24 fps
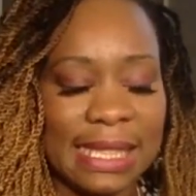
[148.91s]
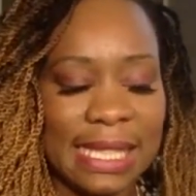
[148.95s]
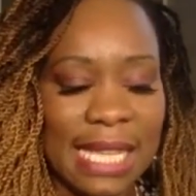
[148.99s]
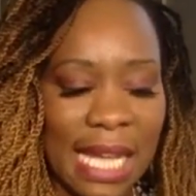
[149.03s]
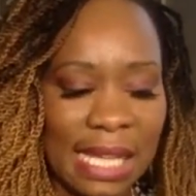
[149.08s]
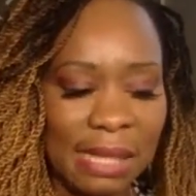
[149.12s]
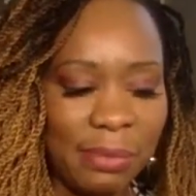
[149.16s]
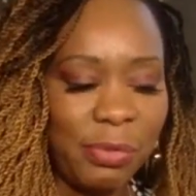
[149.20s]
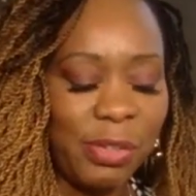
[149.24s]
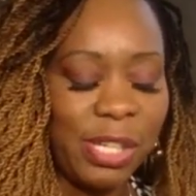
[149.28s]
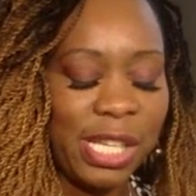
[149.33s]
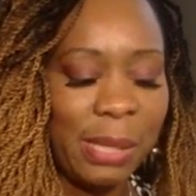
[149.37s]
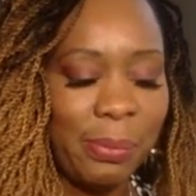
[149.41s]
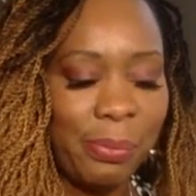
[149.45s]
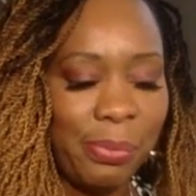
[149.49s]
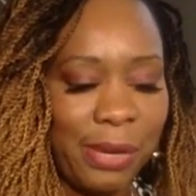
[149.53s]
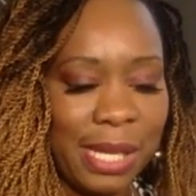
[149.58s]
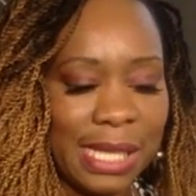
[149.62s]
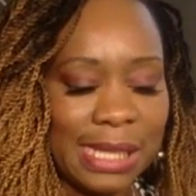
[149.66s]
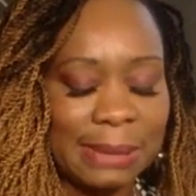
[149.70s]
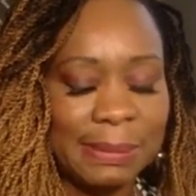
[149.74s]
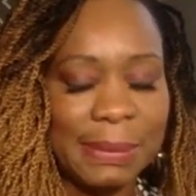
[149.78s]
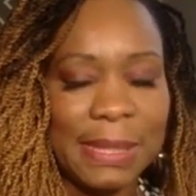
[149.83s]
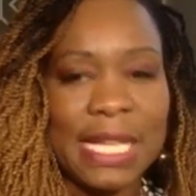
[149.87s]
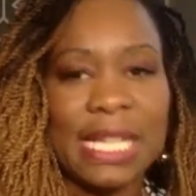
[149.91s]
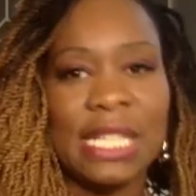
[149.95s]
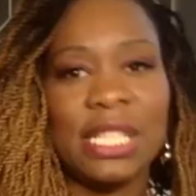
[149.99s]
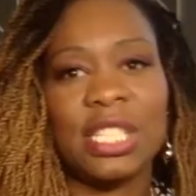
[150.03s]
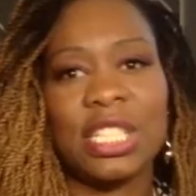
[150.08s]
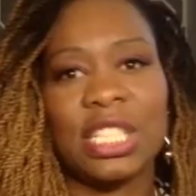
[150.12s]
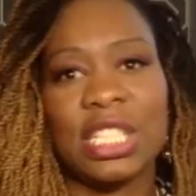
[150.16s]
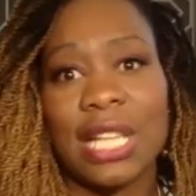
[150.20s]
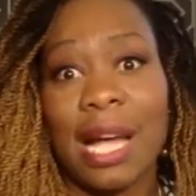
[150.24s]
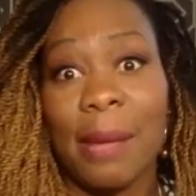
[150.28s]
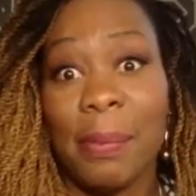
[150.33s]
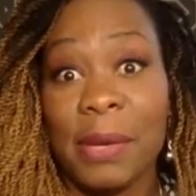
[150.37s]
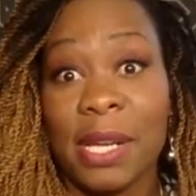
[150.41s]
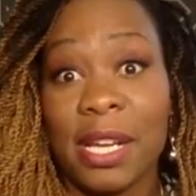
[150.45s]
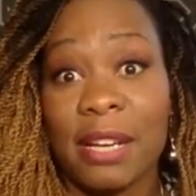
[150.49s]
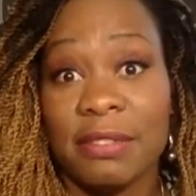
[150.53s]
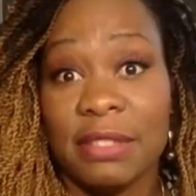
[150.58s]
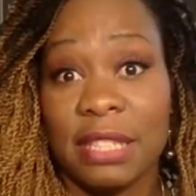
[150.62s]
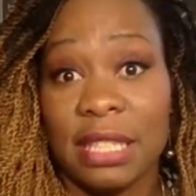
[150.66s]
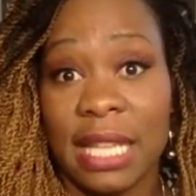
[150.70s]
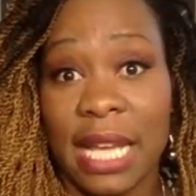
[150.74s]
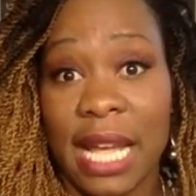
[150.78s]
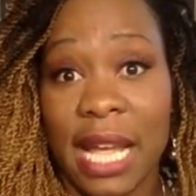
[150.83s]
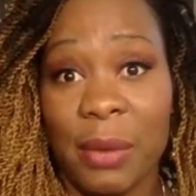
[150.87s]
And that really brings me into the topic of
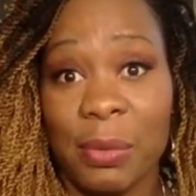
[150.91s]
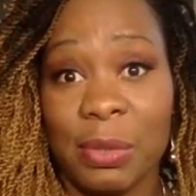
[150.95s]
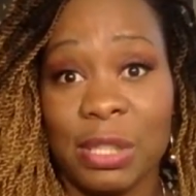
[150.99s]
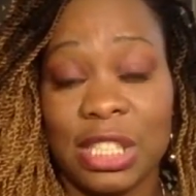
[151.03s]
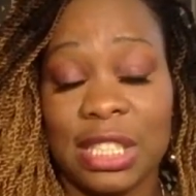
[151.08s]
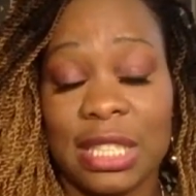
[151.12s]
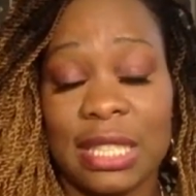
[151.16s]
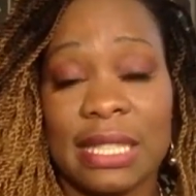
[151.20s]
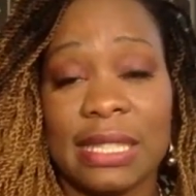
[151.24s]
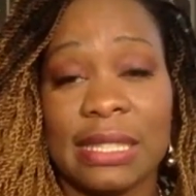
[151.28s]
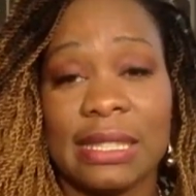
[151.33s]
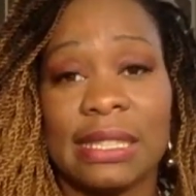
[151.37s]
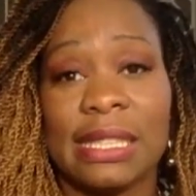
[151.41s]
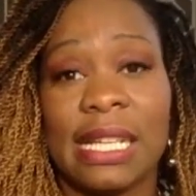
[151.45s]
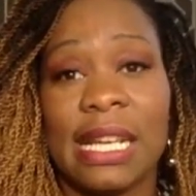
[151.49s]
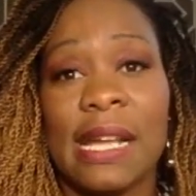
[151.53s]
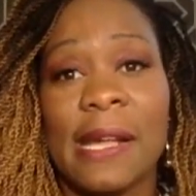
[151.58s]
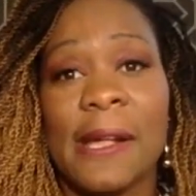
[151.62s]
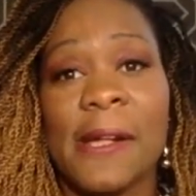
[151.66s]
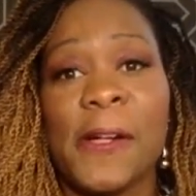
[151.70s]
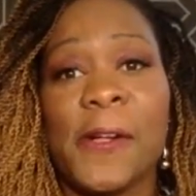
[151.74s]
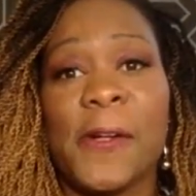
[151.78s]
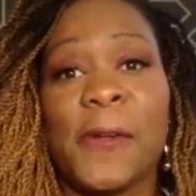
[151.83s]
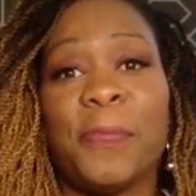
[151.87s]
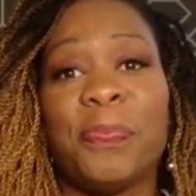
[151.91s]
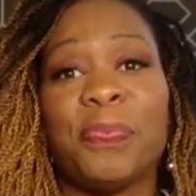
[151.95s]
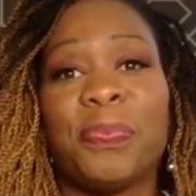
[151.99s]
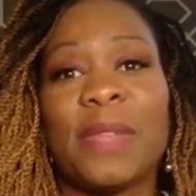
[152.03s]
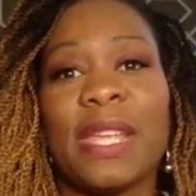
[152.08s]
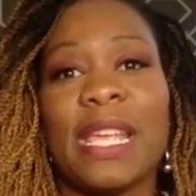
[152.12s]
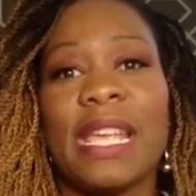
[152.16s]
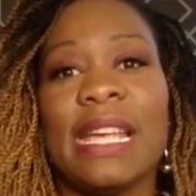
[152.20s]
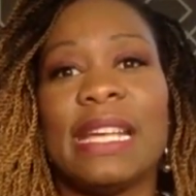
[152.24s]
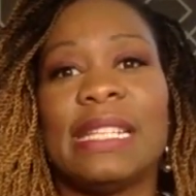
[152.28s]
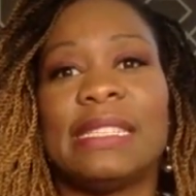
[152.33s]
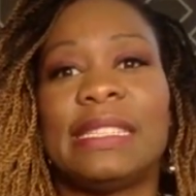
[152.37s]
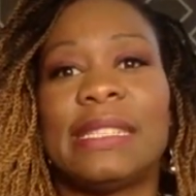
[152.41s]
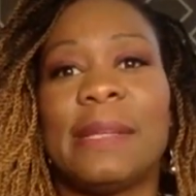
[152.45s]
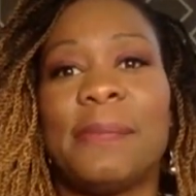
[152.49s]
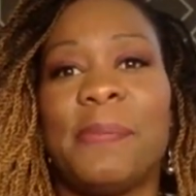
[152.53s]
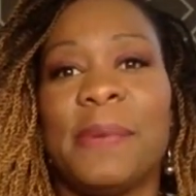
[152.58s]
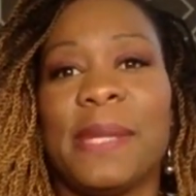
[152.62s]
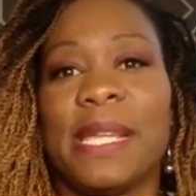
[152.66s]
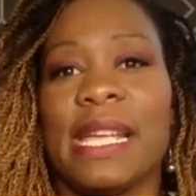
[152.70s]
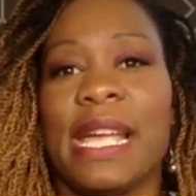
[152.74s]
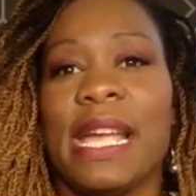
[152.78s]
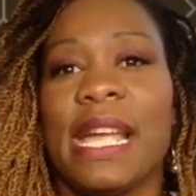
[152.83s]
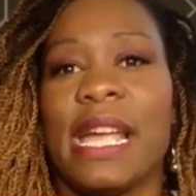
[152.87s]
today, which is is the
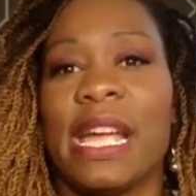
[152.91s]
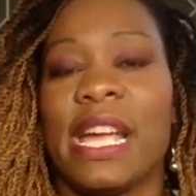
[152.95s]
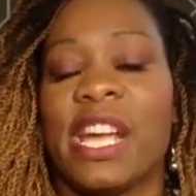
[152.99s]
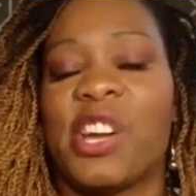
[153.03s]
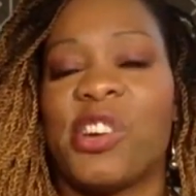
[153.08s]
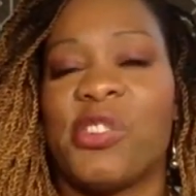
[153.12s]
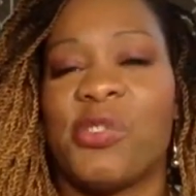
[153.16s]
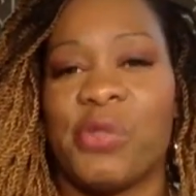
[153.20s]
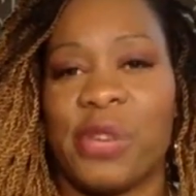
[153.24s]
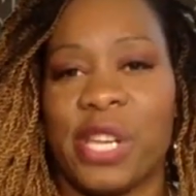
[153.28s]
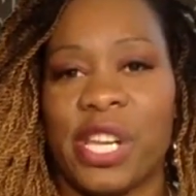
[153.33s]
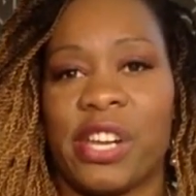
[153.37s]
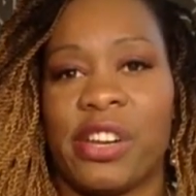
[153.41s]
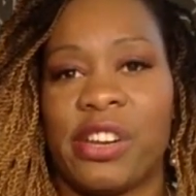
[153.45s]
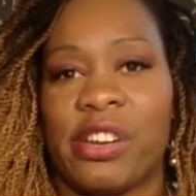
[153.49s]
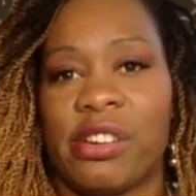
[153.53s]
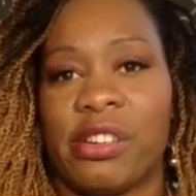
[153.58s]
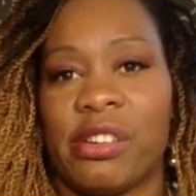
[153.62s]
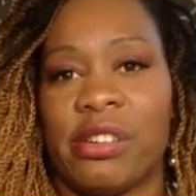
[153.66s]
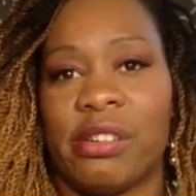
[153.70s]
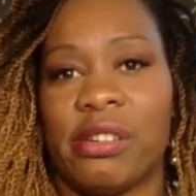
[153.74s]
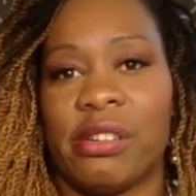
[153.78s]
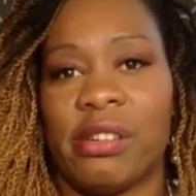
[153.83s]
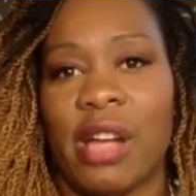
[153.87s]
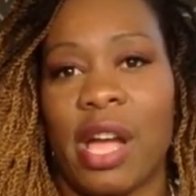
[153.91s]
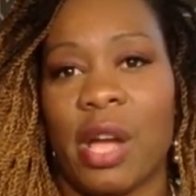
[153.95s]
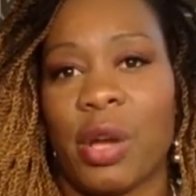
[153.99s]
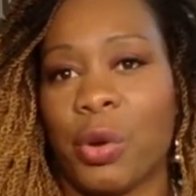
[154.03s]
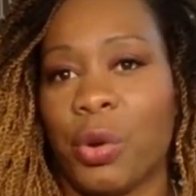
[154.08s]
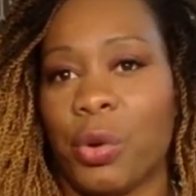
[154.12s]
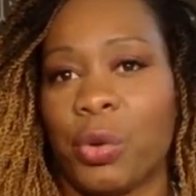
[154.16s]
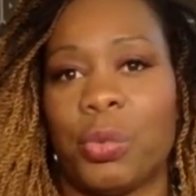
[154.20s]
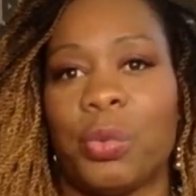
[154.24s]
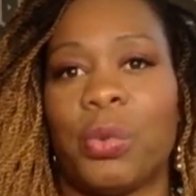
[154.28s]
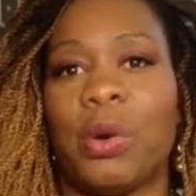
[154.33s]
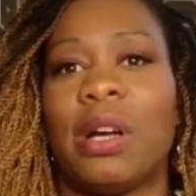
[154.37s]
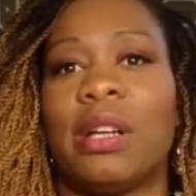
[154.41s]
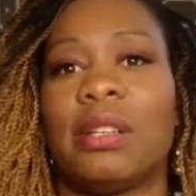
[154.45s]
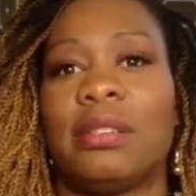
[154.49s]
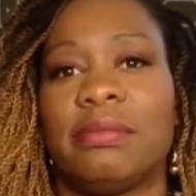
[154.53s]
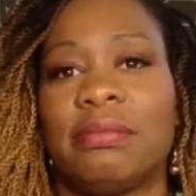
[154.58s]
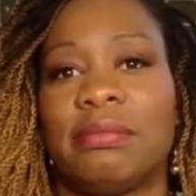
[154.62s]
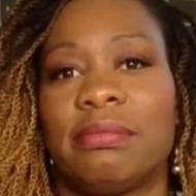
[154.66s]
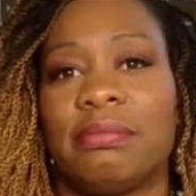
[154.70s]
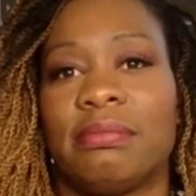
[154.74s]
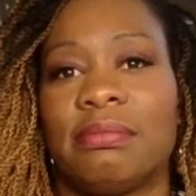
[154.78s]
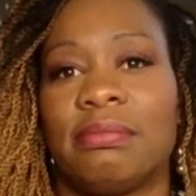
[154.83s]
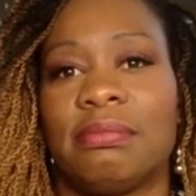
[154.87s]
BA career a good
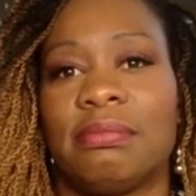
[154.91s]
one?